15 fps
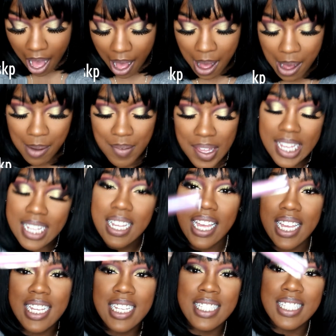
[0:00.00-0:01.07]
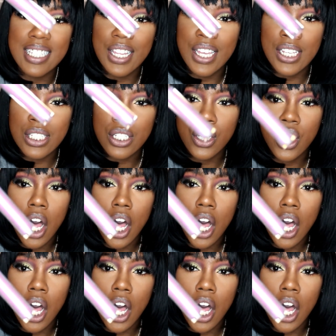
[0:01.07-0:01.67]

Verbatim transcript: Um, It is this